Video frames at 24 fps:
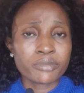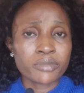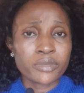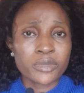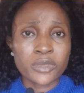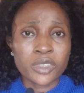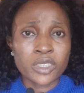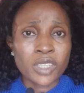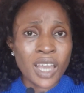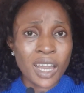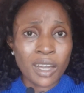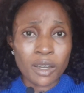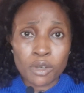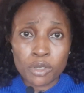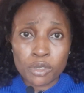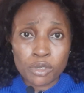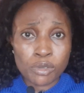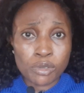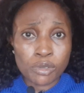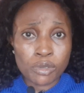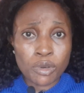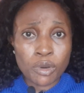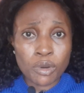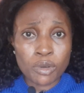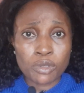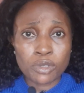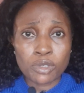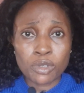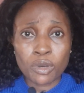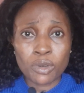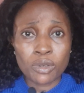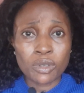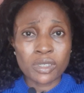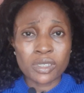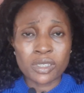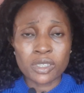you are good to go.
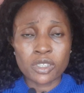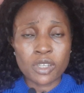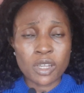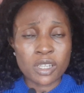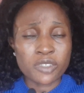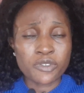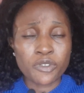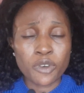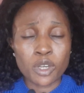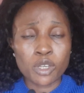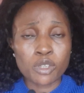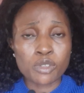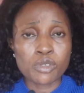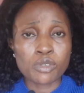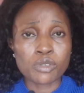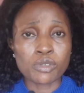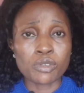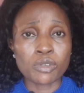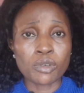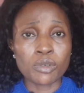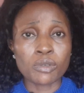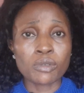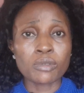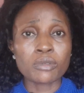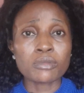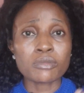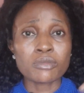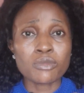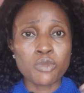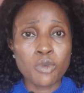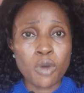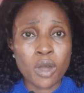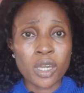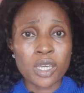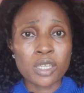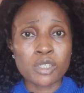So it's just for you to
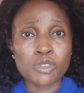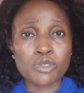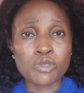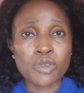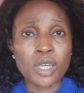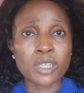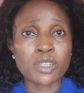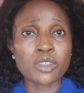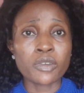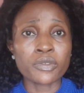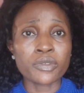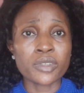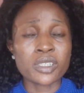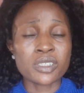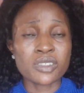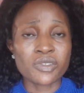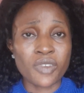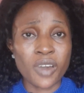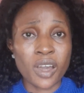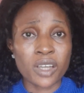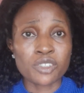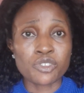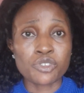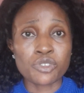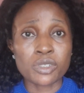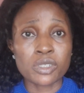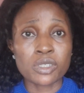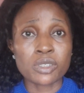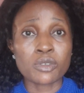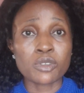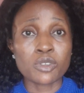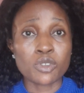walk into any of this factory,